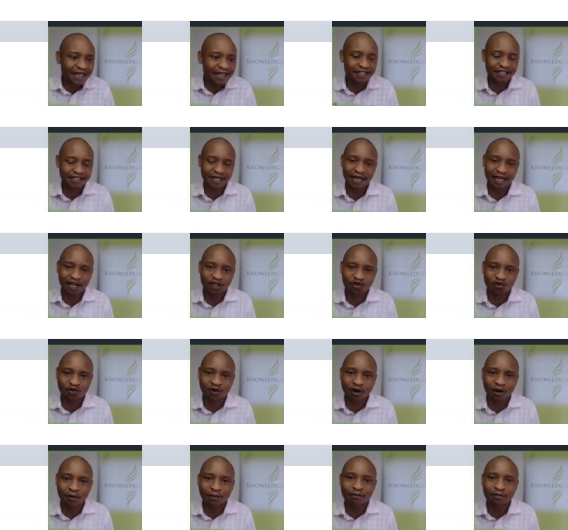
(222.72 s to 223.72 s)

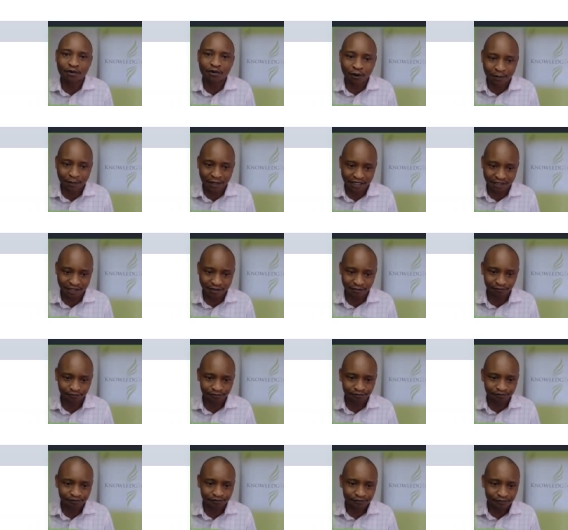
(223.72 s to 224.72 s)
intellectual property.
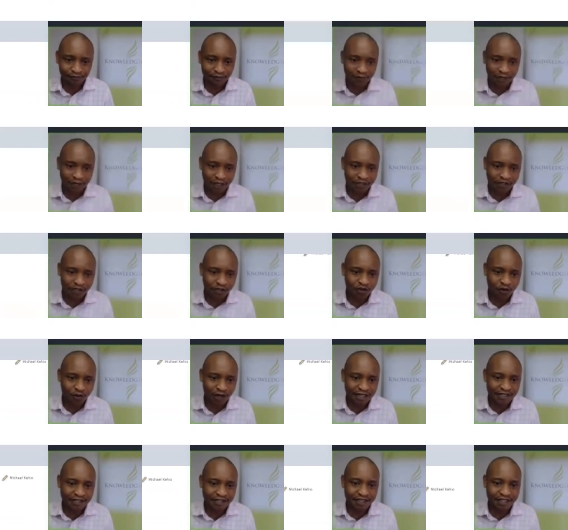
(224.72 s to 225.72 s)
So you
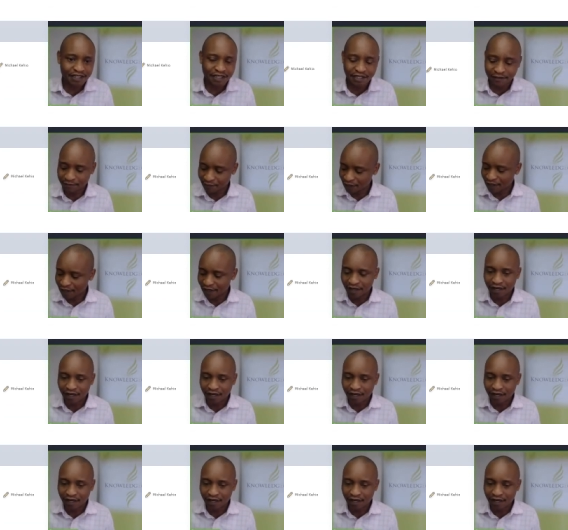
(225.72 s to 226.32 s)
can see,